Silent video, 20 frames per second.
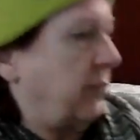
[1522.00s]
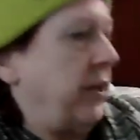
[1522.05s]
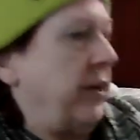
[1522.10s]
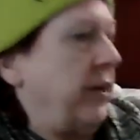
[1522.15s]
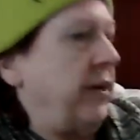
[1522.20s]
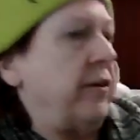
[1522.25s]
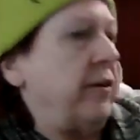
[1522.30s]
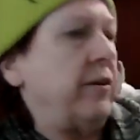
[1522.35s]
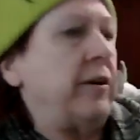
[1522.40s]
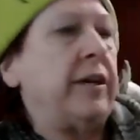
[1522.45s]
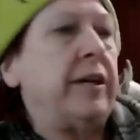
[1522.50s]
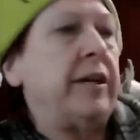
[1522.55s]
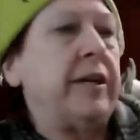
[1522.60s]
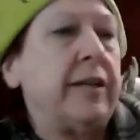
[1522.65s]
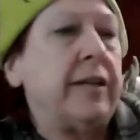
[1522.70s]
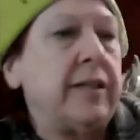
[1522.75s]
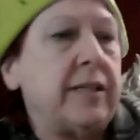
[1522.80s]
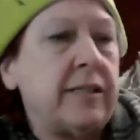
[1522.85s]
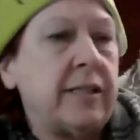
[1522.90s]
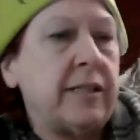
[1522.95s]
Here
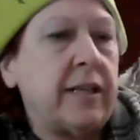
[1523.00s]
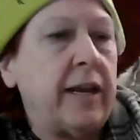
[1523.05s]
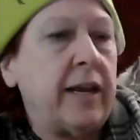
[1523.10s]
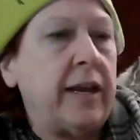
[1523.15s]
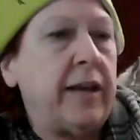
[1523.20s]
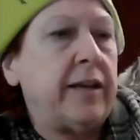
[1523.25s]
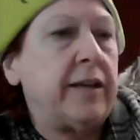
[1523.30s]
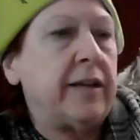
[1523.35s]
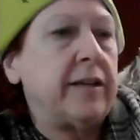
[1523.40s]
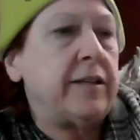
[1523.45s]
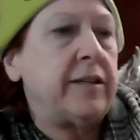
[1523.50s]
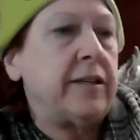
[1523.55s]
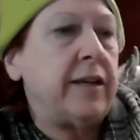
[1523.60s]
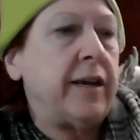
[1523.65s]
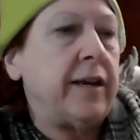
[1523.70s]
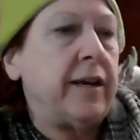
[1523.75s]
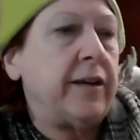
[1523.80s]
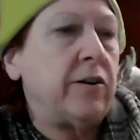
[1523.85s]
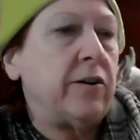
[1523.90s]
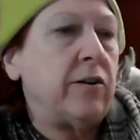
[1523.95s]
is a
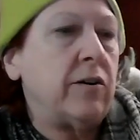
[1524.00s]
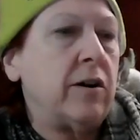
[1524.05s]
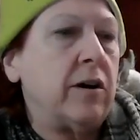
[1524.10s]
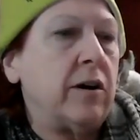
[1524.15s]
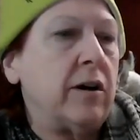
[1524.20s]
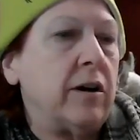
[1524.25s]
container